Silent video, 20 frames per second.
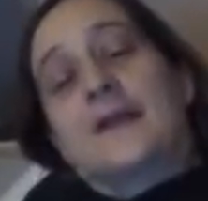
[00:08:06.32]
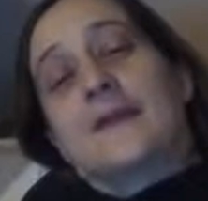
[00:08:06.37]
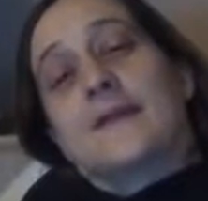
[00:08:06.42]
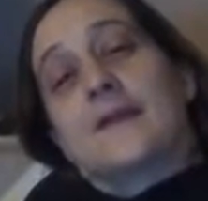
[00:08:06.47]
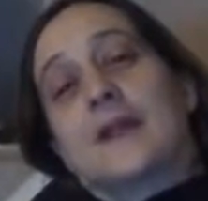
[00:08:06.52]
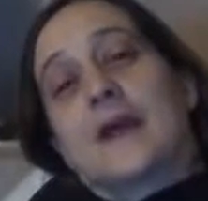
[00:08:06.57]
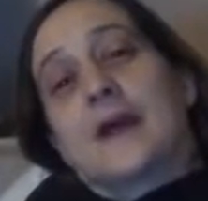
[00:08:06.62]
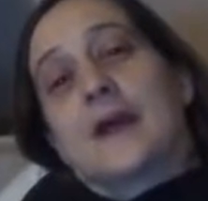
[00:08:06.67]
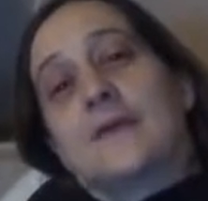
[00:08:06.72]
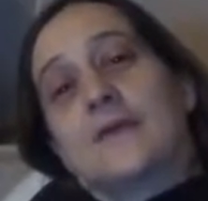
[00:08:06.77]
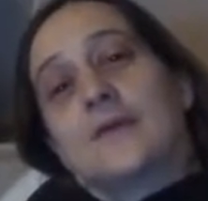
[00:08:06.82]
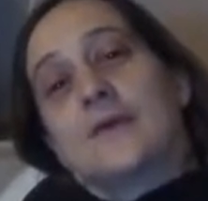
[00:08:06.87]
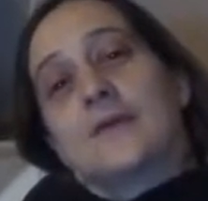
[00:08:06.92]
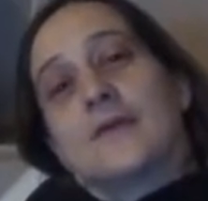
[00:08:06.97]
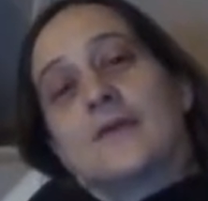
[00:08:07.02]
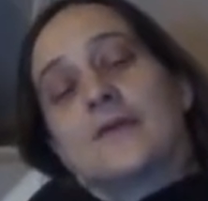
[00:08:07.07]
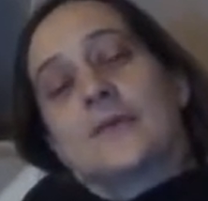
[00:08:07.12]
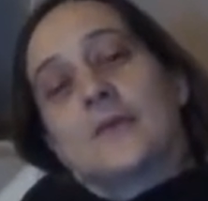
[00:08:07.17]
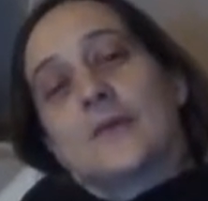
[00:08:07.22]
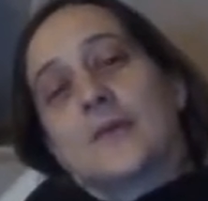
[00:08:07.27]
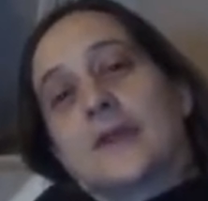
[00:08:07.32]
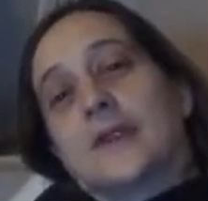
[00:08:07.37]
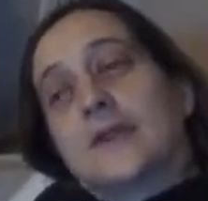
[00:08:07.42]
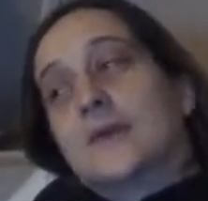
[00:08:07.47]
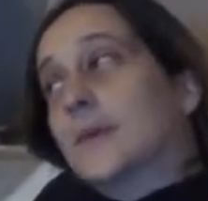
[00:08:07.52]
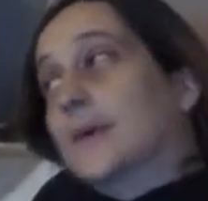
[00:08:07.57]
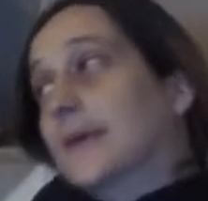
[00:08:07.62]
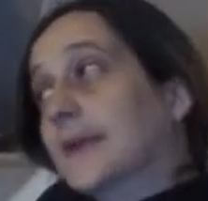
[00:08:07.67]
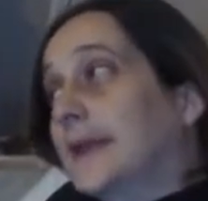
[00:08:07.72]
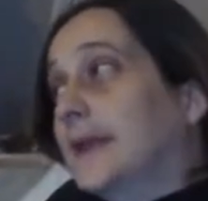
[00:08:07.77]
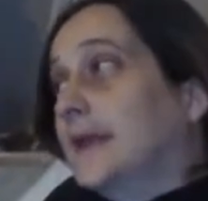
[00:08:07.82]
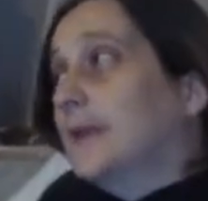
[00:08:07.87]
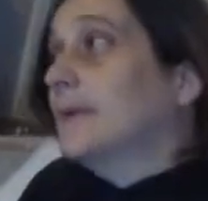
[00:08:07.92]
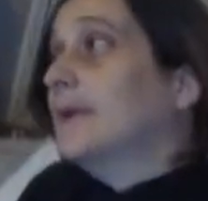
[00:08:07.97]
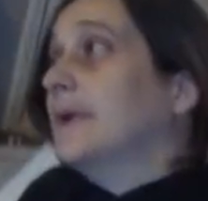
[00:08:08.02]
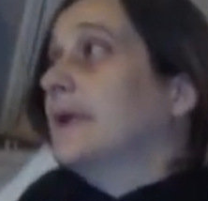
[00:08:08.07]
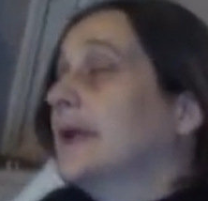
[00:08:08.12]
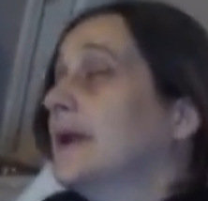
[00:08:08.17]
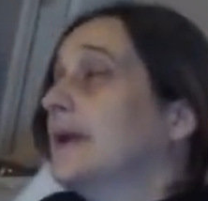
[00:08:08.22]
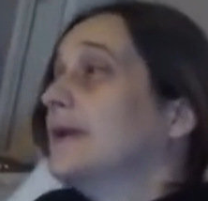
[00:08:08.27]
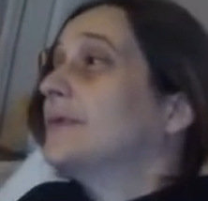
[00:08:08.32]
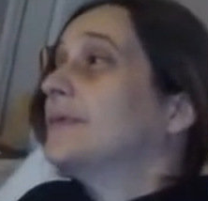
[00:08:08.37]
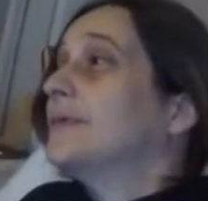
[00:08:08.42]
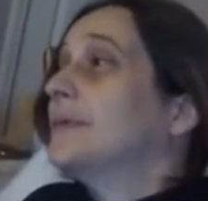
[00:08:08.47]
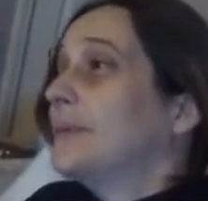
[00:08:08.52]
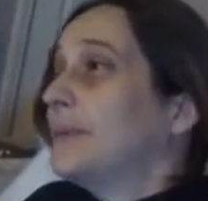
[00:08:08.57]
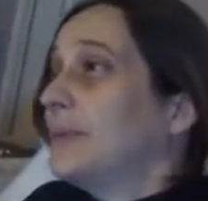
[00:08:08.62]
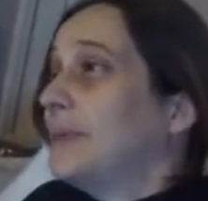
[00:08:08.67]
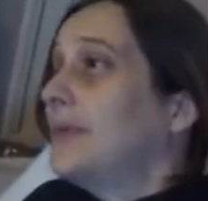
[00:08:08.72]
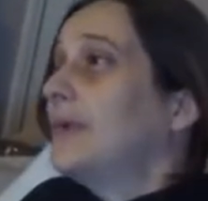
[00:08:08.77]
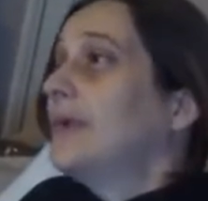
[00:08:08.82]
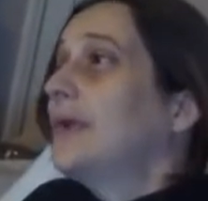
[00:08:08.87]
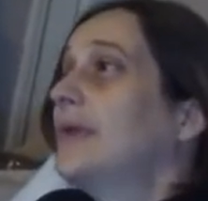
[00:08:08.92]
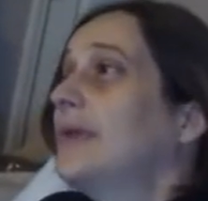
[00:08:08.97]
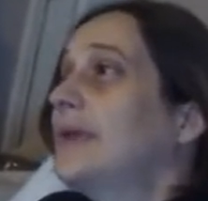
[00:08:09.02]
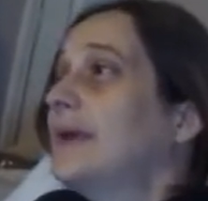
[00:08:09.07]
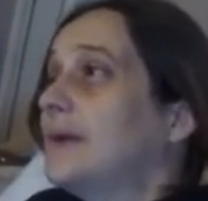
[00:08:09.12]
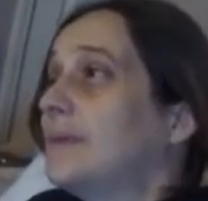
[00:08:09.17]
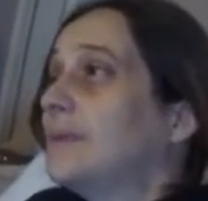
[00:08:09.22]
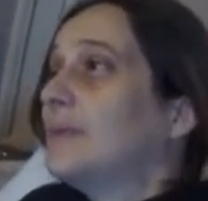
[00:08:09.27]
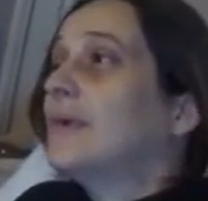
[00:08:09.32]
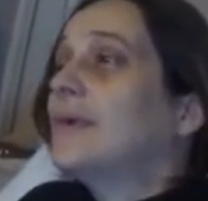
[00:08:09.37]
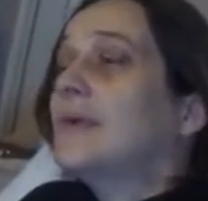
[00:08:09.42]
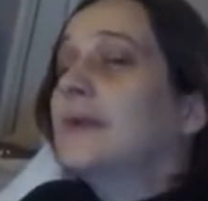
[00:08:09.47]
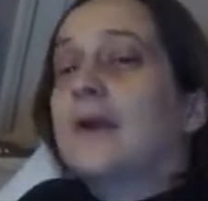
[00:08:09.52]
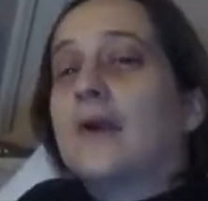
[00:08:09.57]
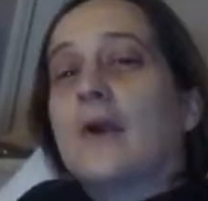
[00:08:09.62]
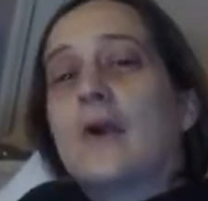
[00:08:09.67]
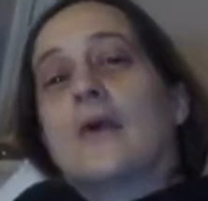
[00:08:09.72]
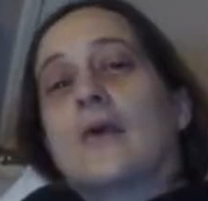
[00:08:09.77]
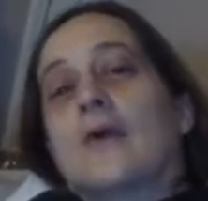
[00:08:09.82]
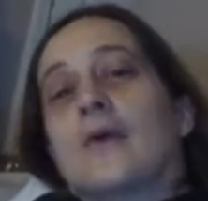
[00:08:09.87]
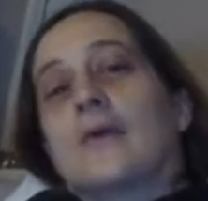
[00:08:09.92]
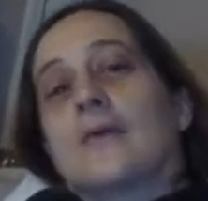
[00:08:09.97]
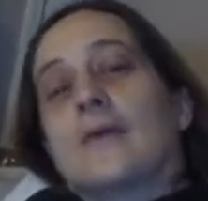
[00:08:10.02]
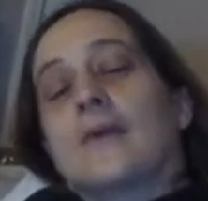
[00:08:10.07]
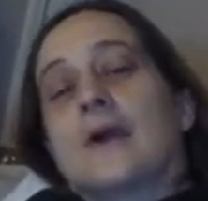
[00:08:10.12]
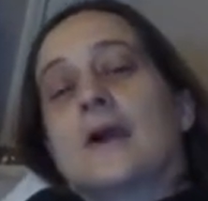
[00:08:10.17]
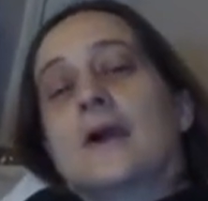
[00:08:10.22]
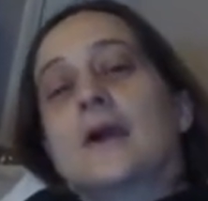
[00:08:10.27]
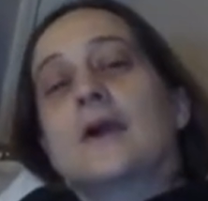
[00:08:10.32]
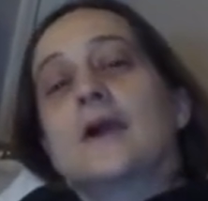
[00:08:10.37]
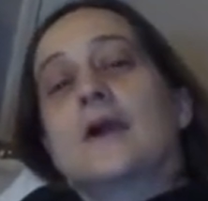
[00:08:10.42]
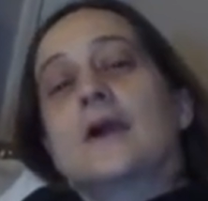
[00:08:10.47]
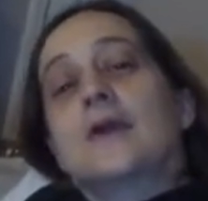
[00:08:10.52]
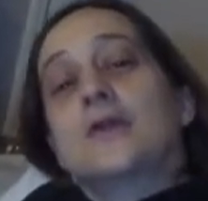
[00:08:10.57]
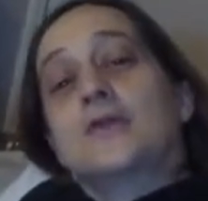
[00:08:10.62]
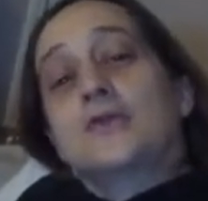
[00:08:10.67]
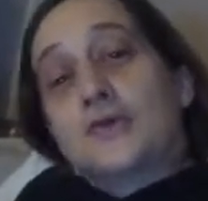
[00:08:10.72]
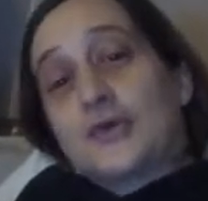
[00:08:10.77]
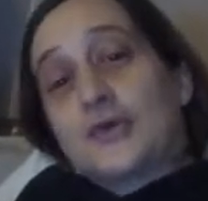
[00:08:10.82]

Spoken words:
that I learned in 2020 was it was really, really hard to